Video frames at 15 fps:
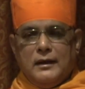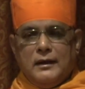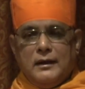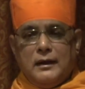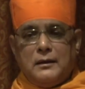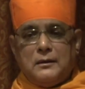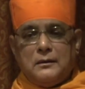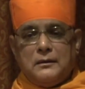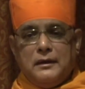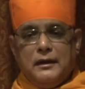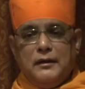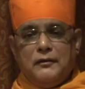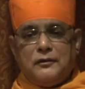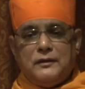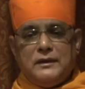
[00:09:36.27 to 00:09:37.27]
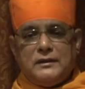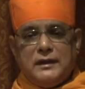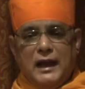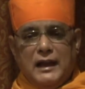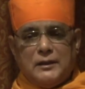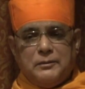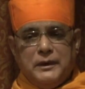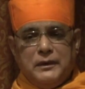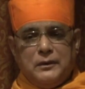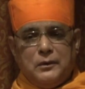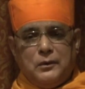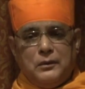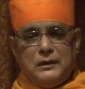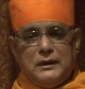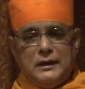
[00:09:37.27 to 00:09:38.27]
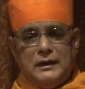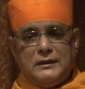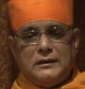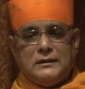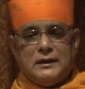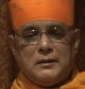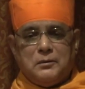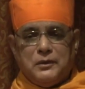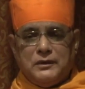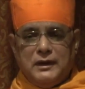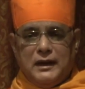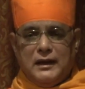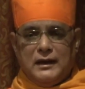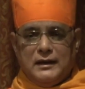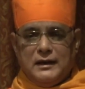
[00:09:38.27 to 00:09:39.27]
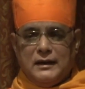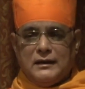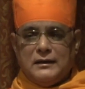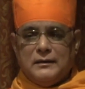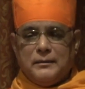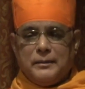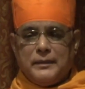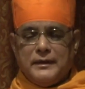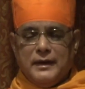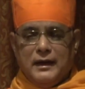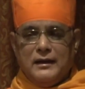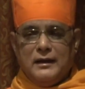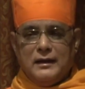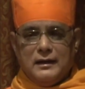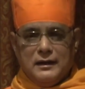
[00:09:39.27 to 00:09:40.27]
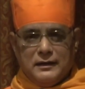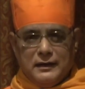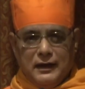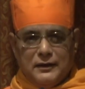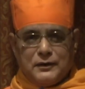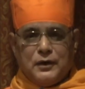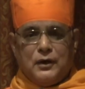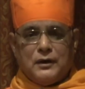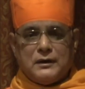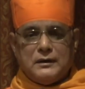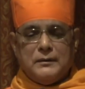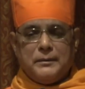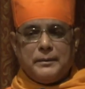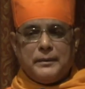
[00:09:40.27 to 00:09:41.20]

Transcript: Now, if this has been all the teaching that Buddha had taught,